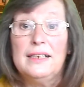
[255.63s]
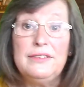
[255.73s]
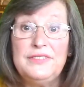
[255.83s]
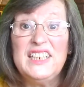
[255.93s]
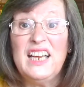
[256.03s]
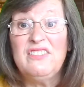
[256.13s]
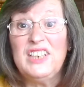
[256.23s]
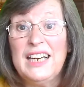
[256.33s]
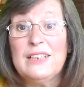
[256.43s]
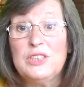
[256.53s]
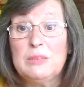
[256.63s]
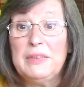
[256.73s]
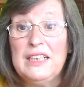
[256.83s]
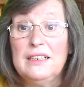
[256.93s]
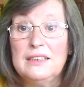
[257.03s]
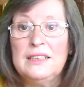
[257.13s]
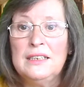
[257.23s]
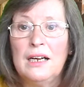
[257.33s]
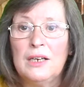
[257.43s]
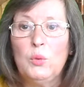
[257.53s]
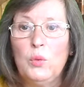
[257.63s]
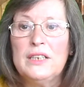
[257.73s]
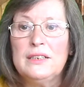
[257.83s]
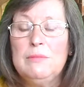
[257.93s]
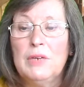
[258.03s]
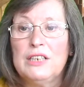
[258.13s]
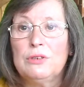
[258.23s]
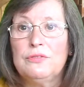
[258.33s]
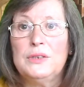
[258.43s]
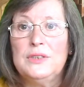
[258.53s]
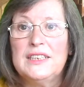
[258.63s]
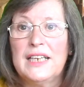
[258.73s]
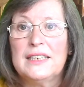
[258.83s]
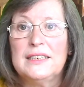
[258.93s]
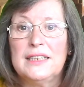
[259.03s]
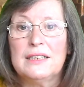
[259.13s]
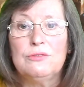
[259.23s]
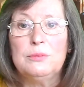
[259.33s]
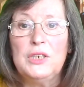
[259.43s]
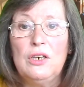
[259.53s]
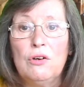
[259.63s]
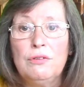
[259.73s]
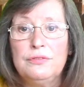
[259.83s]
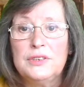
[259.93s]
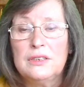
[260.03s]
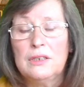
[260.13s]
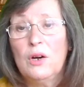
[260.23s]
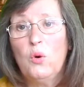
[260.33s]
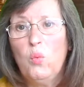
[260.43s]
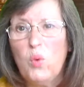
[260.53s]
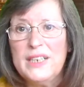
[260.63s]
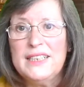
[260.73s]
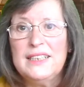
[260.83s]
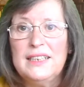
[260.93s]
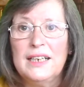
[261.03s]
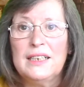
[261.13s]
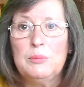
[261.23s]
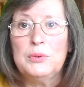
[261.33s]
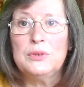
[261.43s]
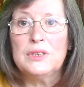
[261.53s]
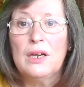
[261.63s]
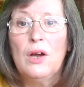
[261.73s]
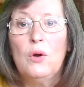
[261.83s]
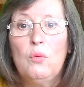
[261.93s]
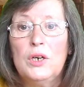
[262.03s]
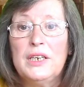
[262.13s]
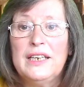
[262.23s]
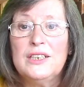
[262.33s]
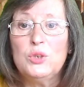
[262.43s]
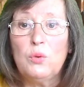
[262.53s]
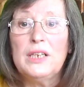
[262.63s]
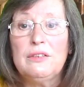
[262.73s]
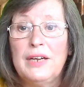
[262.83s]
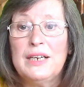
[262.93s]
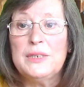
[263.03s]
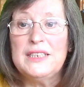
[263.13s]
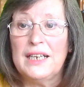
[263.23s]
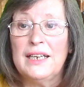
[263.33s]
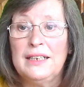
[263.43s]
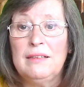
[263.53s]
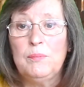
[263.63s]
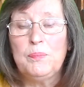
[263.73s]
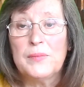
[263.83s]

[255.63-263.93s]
lifting heavy loudspeakers and unwieldy microphone stands down from the loft, winding cables, working a 12-hour day,